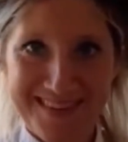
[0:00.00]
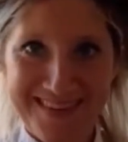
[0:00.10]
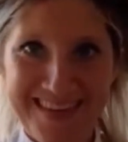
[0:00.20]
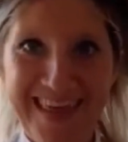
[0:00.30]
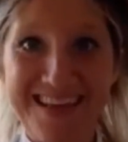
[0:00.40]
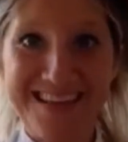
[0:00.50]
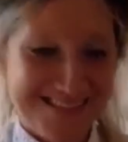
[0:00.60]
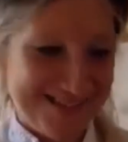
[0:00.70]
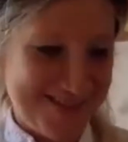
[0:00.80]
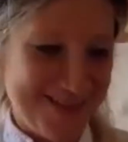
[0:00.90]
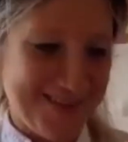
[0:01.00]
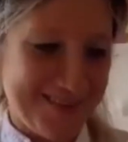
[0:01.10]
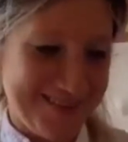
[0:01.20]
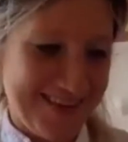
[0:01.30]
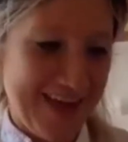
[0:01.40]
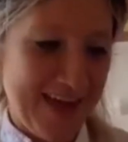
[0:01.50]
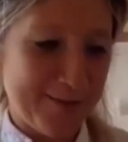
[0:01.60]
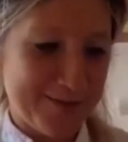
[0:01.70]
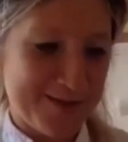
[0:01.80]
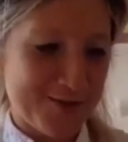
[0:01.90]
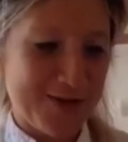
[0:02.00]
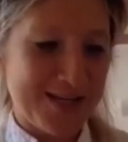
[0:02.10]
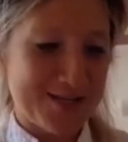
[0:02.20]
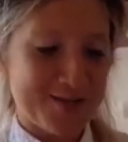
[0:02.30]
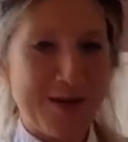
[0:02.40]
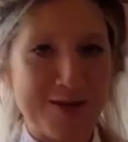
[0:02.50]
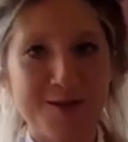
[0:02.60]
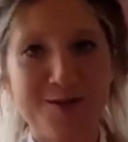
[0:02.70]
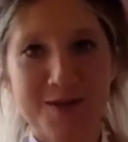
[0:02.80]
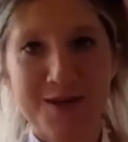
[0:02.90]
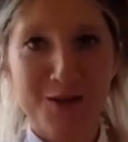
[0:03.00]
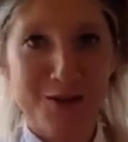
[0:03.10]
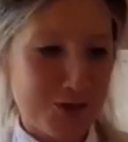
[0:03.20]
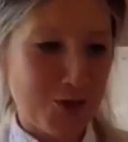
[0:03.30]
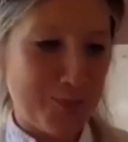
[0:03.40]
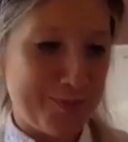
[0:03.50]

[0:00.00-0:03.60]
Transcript: Yes, do. It helps the trees as well, so you're doing a good job.